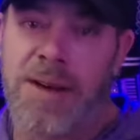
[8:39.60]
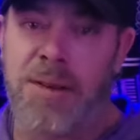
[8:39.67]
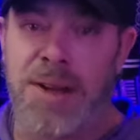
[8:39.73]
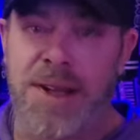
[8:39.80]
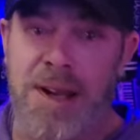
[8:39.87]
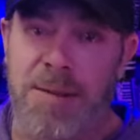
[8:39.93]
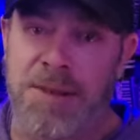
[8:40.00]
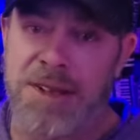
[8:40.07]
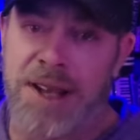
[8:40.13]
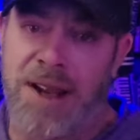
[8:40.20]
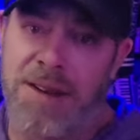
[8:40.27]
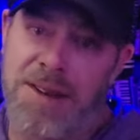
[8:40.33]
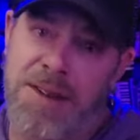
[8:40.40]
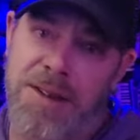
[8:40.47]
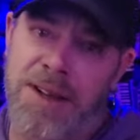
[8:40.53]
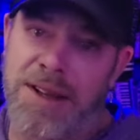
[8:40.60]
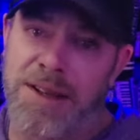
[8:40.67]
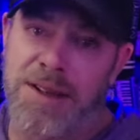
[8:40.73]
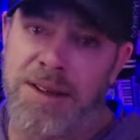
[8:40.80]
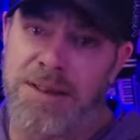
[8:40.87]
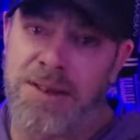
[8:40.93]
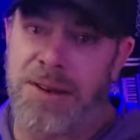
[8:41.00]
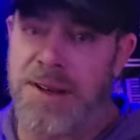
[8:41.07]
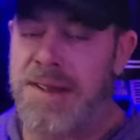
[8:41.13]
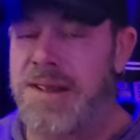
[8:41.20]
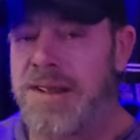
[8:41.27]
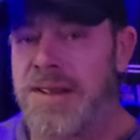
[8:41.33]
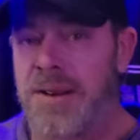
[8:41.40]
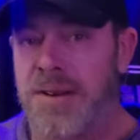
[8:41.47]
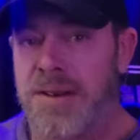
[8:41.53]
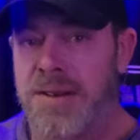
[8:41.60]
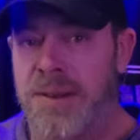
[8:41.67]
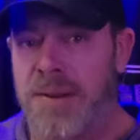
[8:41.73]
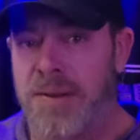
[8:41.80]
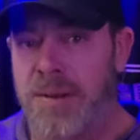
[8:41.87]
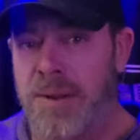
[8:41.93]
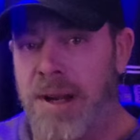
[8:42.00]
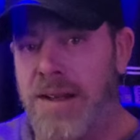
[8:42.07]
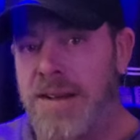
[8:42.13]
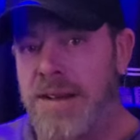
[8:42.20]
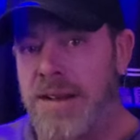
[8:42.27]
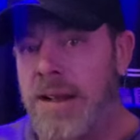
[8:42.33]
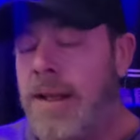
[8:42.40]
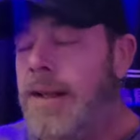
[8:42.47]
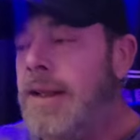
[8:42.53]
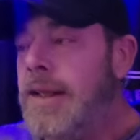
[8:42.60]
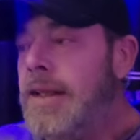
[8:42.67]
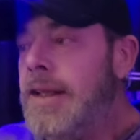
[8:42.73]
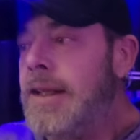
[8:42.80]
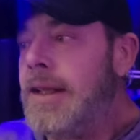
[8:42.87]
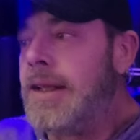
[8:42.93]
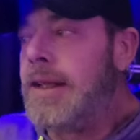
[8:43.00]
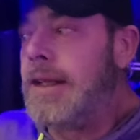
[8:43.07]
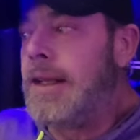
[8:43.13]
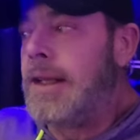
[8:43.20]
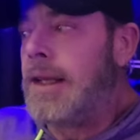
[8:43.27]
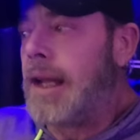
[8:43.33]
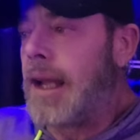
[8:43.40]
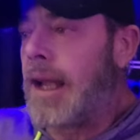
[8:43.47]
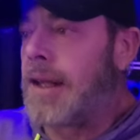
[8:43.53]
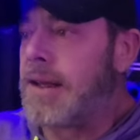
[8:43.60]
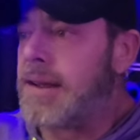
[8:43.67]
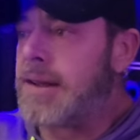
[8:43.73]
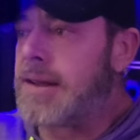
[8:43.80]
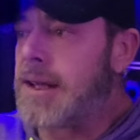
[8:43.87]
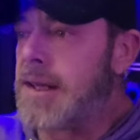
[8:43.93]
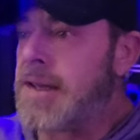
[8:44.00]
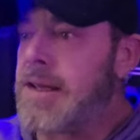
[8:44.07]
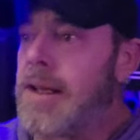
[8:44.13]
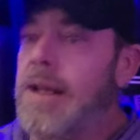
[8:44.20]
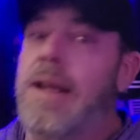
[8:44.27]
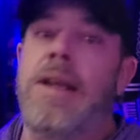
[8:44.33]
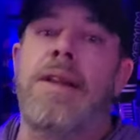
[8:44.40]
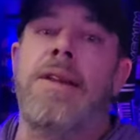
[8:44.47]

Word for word: really comes down to, like, do you trust the source of information? And since